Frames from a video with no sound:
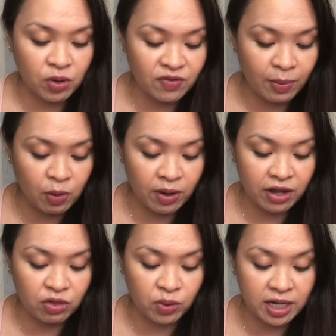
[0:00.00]
in February,
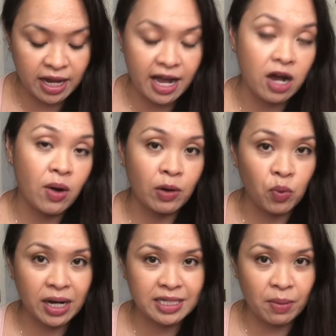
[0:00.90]
3 now, and
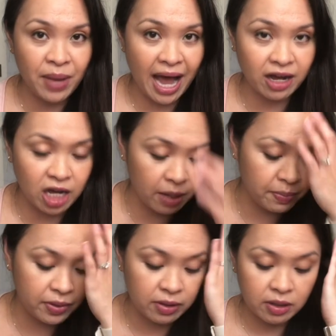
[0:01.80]
1 is a
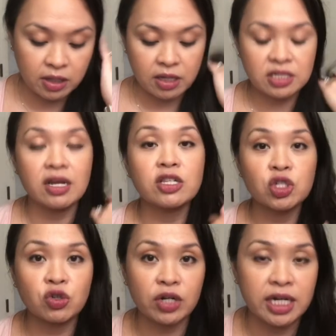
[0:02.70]
backup
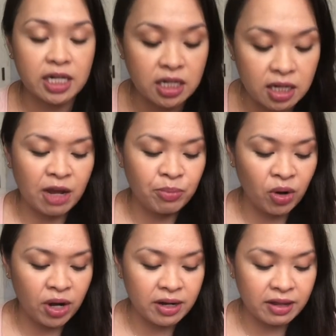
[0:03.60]
sunscreen. I
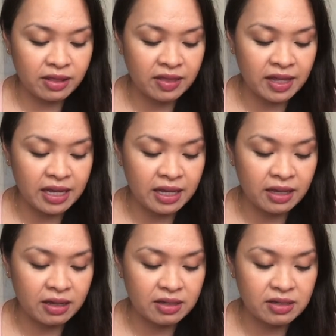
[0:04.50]
bought the